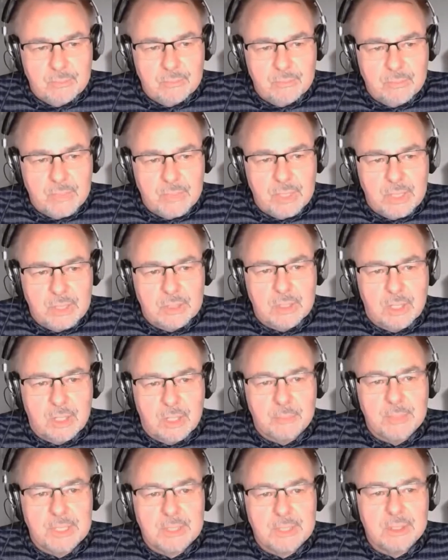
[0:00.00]
And I
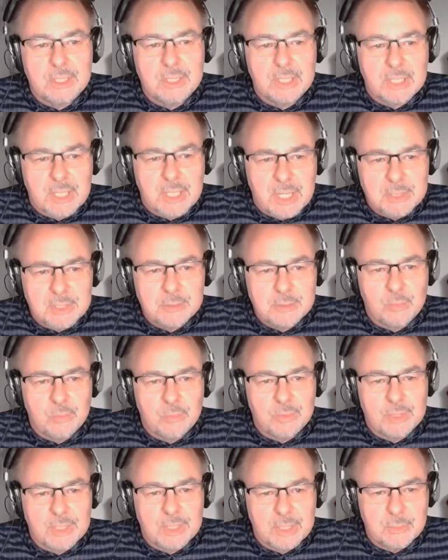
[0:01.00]
mean engagement with
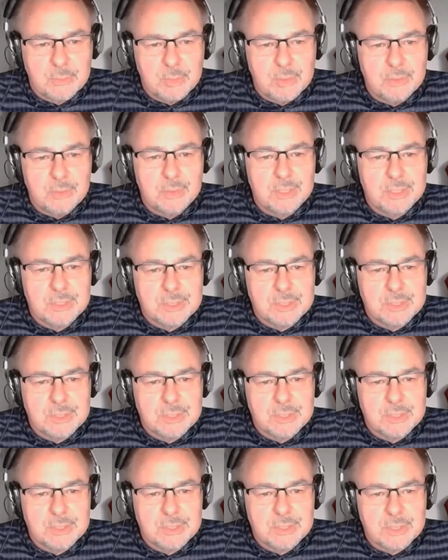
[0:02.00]
their communities.
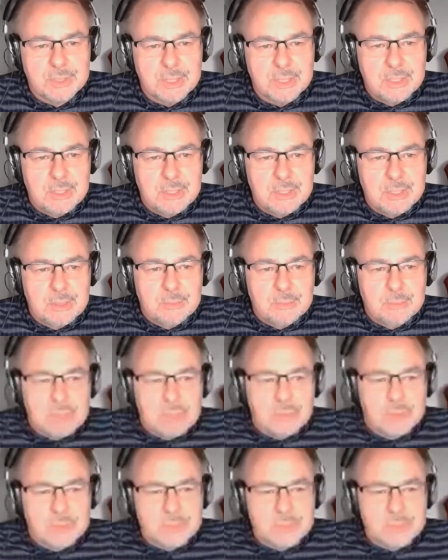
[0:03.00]
Because